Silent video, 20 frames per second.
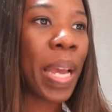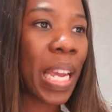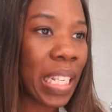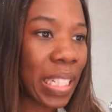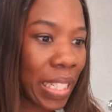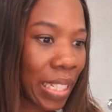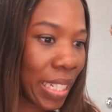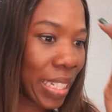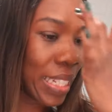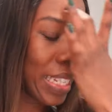
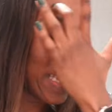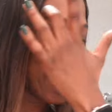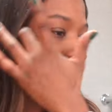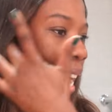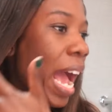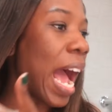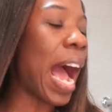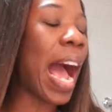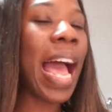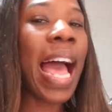basically,
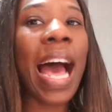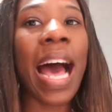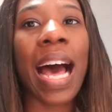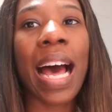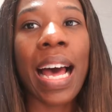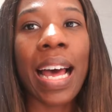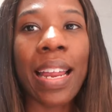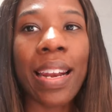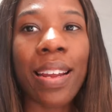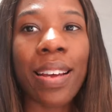I
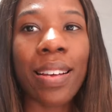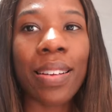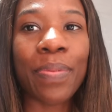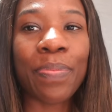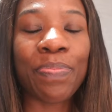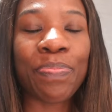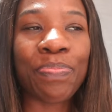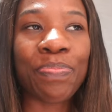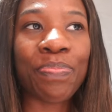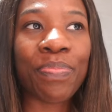had
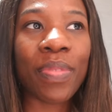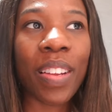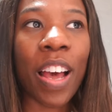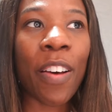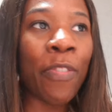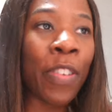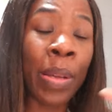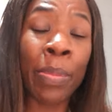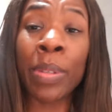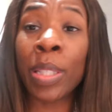
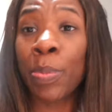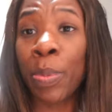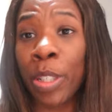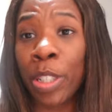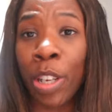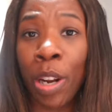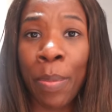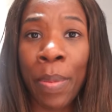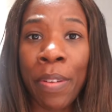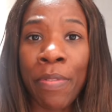a famous
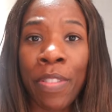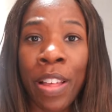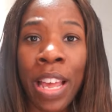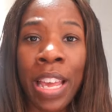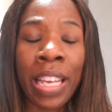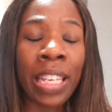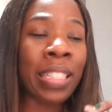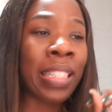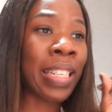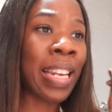person on my
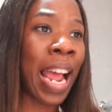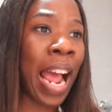flight. He's an